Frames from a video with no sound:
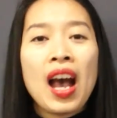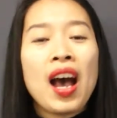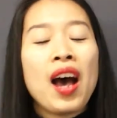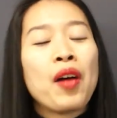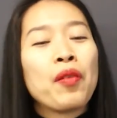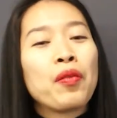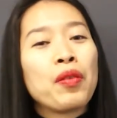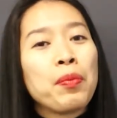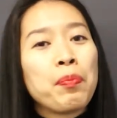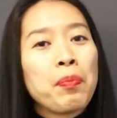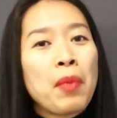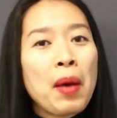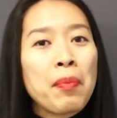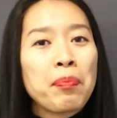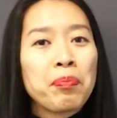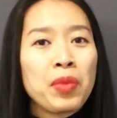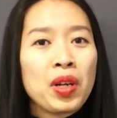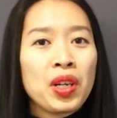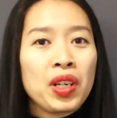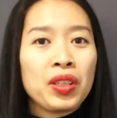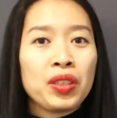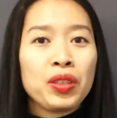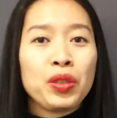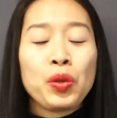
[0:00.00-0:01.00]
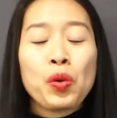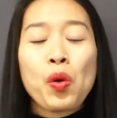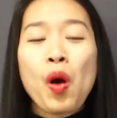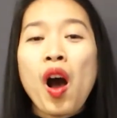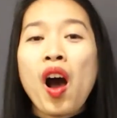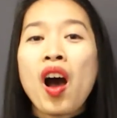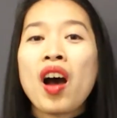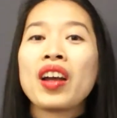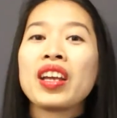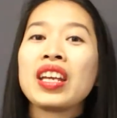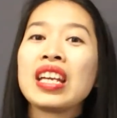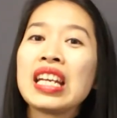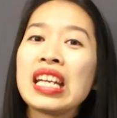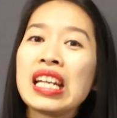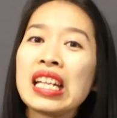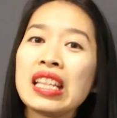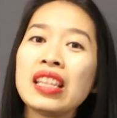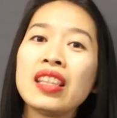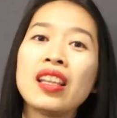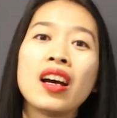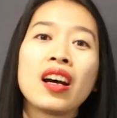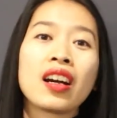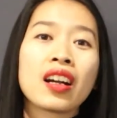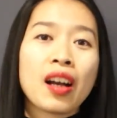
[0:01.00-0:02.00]
Remember, you are in
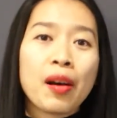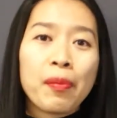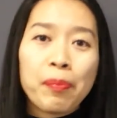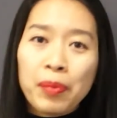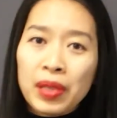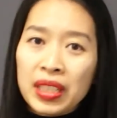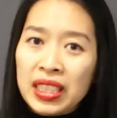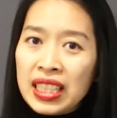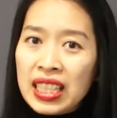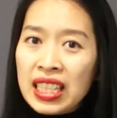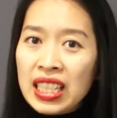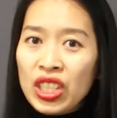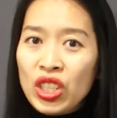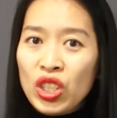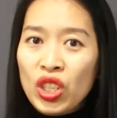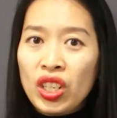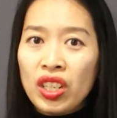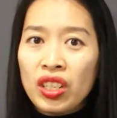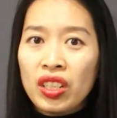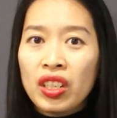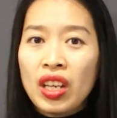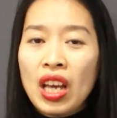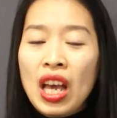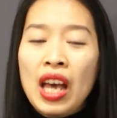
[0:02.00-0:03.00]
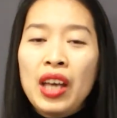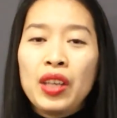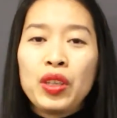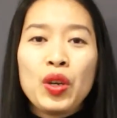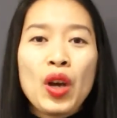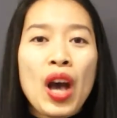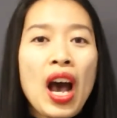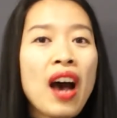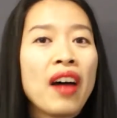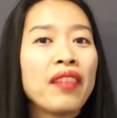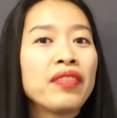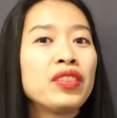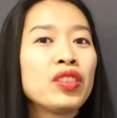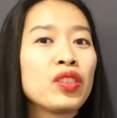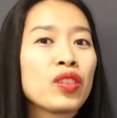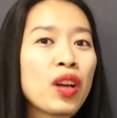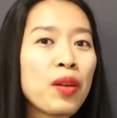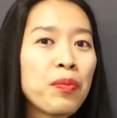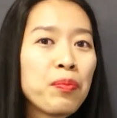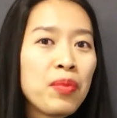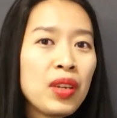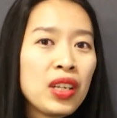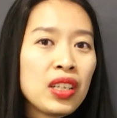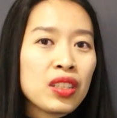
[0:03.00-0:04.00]
a competition. You have to
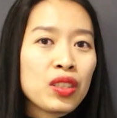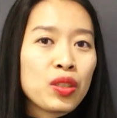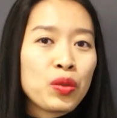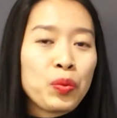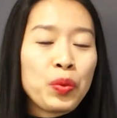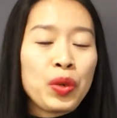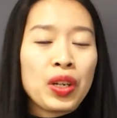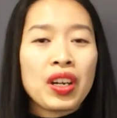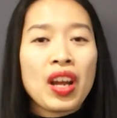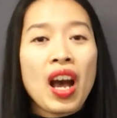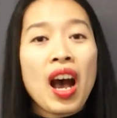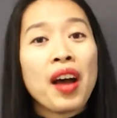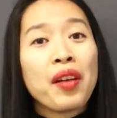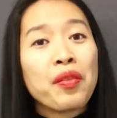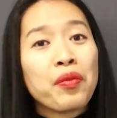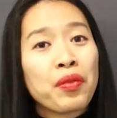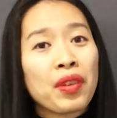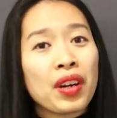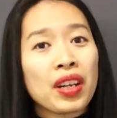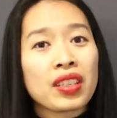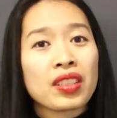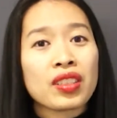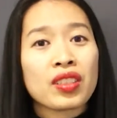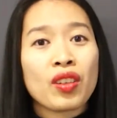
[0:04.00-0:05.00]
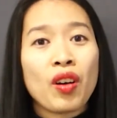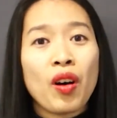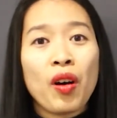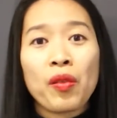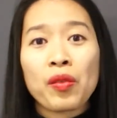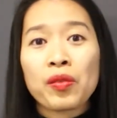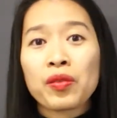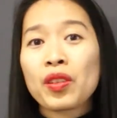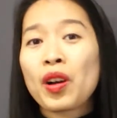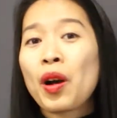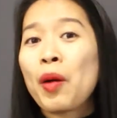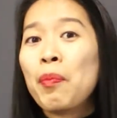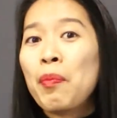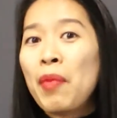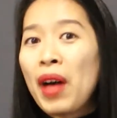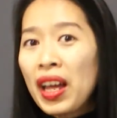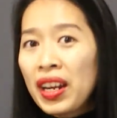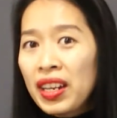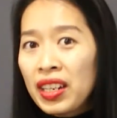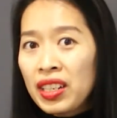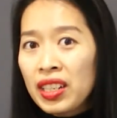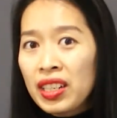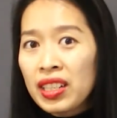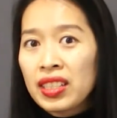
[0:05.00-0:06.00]
compete with hundreds of
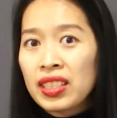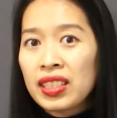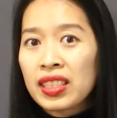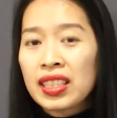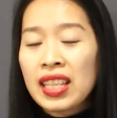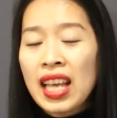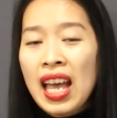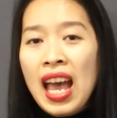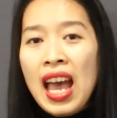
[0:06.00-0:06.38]
competitors.